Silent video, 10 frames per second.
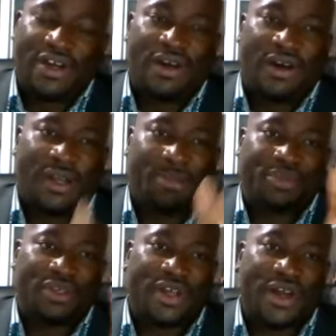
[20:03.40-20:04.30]
God and
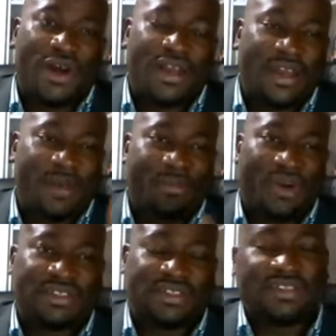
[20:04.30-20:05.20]
put God in a
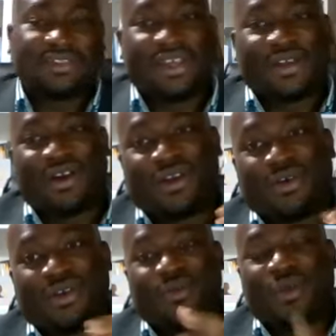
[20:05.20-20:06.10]
box and say God
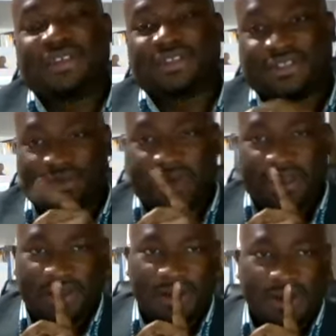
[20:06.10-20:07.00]
only works this
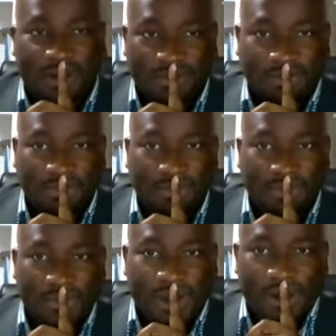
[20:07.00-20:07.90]
way.
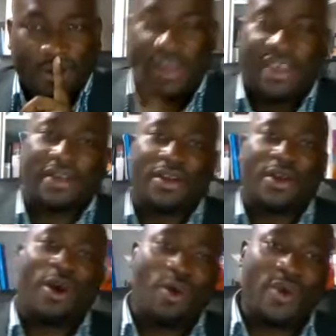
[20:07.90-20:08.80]
We cannot
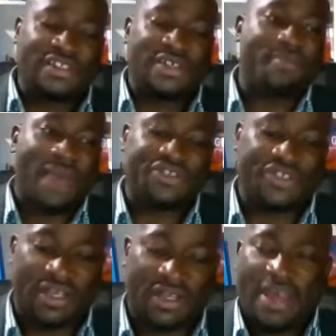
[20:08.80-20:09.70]
always
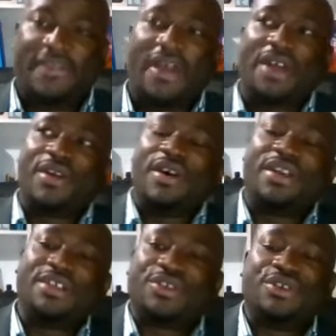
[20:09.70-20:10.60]
imagine that
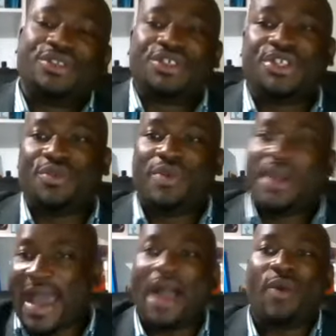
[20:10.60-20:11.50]
God is going to do
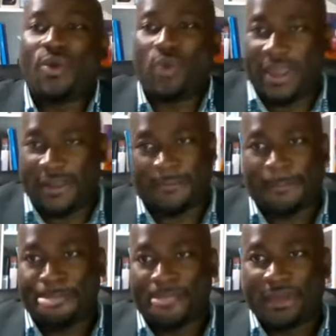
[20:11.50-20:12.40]
it our way.
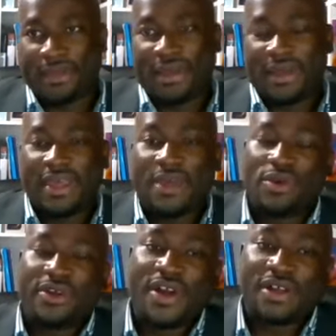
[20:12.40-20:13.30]
He
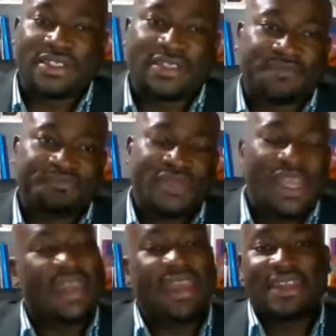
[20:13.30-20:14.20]
will not,
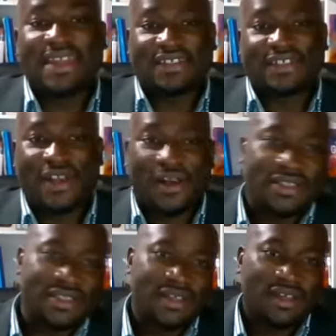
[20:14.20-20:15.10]
and He does not,
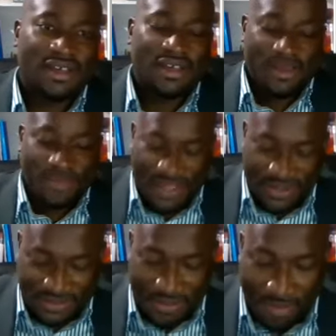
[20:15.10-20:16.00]

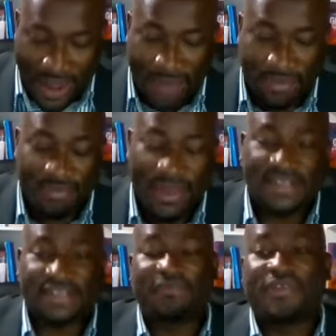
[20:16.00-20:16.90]
because the Bible
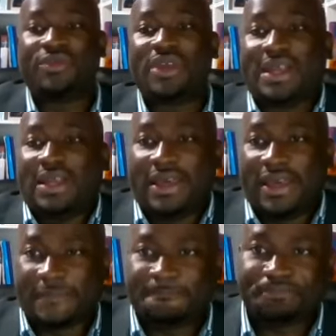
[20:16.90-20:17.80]
makes it very clear